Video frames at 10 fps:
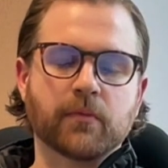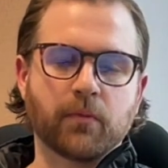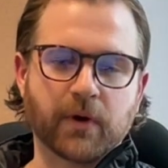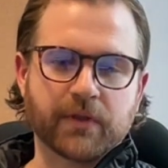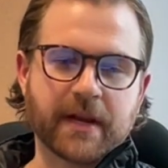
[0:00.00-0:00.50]

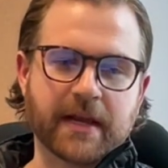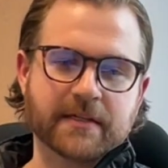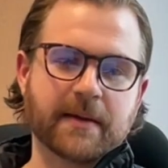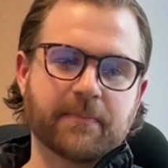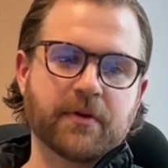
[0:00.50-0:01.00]
what the next
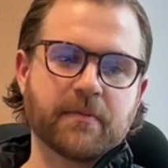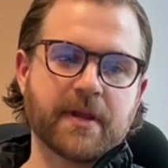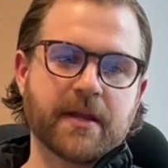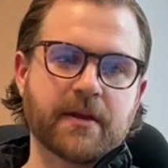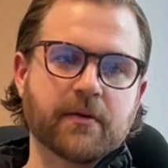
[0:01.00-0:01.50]
step could
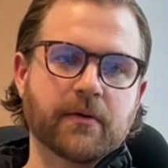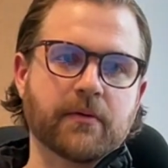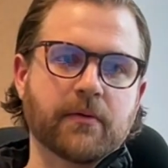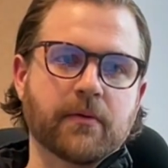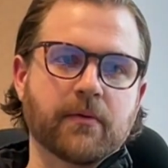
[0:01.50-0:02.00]
be
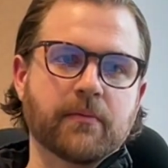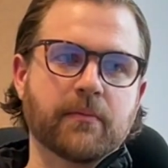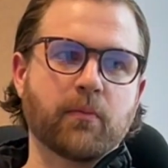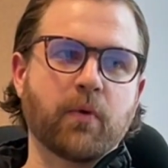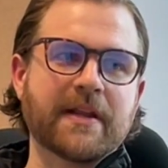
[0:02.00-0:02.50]
or
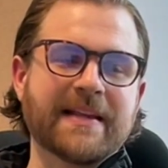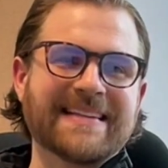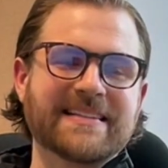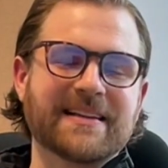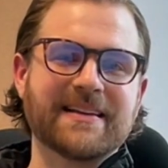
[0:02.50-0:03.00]
what
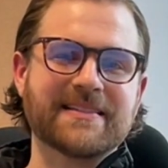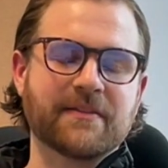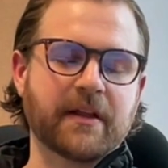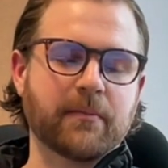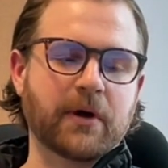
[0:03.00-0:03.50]
is
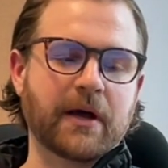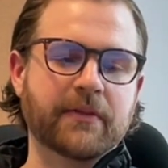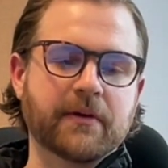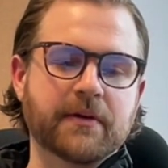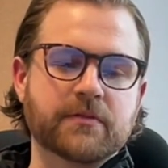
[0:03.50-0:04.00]
available out
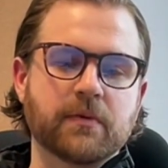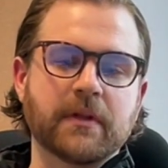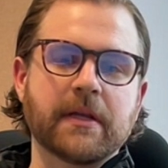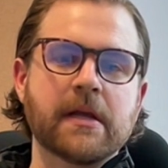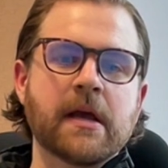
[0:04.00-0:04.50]
there, it's
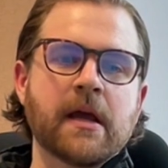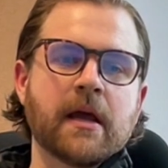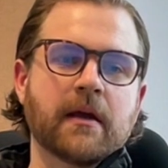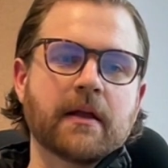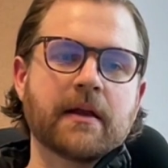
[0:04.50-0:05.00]
really,
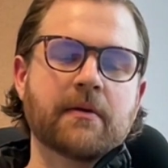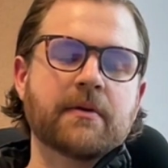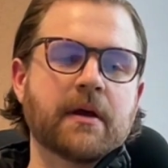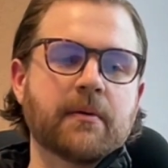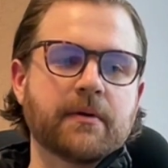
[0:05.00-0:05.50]
Clayton, I
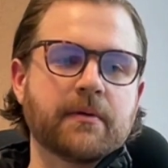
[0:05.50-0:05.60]
would